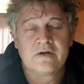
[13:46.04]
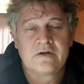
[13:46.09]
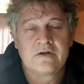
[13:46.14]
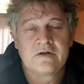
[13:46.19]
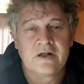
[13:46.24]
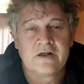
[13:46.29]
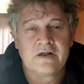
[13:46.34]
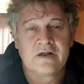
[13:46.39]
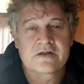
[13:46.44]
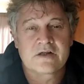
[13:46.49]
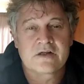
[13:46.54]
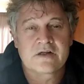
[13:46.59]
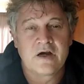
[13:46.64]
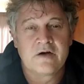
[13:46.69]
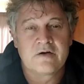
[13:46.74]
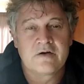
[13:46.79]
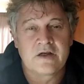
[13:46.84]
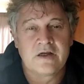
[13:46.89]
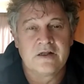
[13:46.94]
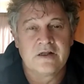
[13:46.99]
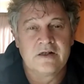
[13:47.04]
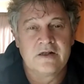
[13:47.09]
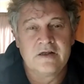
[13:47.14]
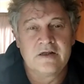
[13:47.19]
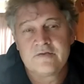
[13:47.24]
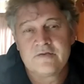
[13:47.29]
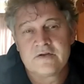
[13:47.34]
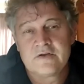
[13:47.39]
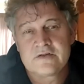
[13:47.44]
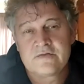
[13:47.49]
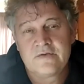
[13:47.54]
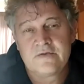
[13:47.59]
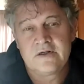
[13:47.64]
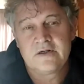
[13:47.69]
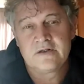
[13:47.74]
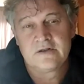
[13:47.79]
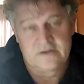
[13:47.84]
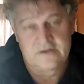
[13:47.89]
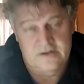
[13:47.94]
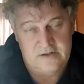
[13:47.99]
tell us, okay, leave this
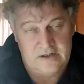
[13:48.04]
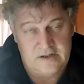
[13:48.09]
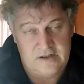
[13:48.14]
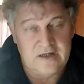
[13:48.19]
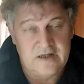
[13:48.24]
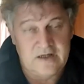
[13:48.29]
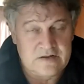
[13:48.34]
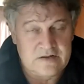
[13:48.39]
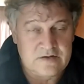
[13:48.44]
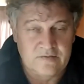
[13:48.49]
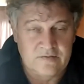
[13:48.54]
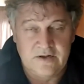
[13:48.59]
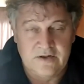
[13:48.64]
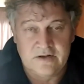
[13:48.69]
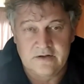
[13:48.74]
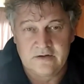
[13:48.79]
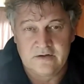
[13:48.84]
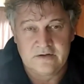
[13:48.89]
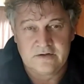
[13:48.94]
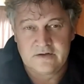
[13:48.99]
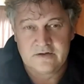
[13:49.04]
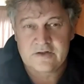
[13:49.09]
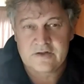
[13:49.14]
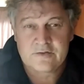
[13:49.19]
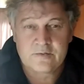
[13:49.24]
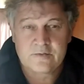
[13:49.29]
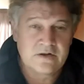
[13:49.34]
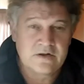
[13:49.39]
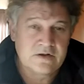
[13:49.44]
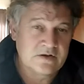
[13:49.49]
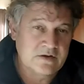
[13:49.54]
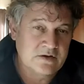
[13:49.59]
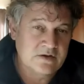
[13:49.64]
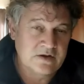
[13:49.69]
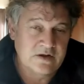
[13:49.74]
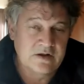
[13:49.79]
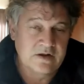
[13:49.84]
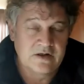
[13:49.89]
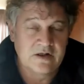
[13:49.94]
vehicle, take this vehicle, this one.